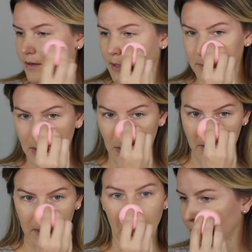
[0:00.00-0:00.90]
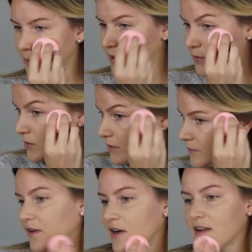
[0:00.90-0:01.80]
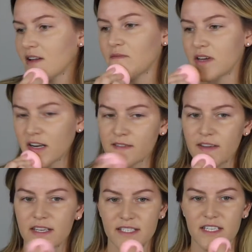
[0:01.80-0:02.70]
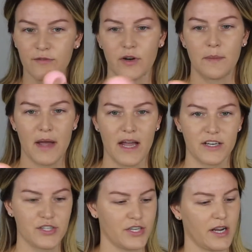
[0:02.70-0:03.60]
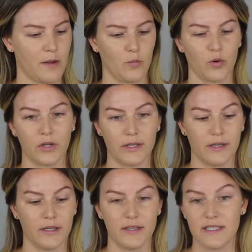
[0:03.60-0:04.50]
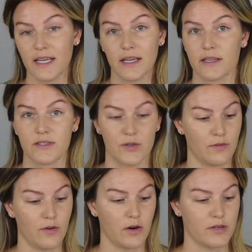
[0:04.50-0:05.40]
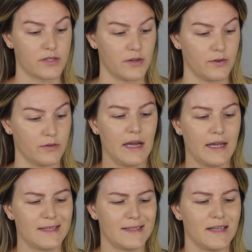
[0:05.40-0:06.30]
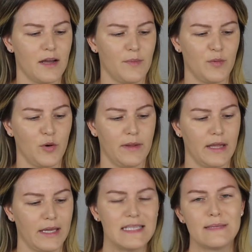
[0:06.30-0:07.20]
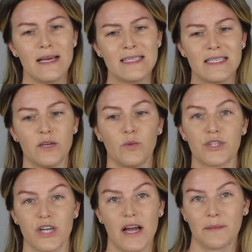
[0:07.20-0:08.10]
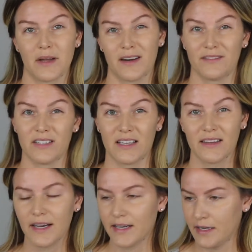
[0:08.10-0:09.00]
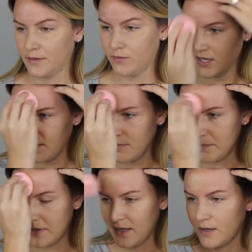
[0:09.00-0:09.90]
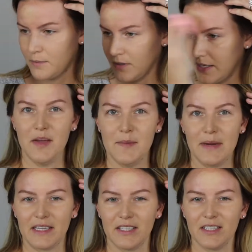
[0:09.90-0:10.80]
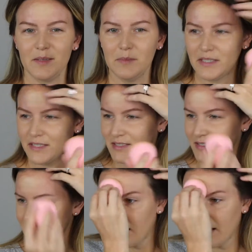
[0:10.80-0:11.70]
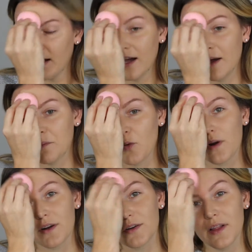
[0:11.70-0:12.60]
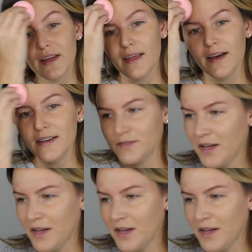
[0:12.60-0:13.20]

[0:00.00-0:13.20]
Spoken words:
keep going. Pretty cool. Very inventive and different packaging. I'm really digging it so far. So I can see how people would be like, it's messy, which I'm kind of like that. I keep my makeup like immaculate because I'm a weirdo like that.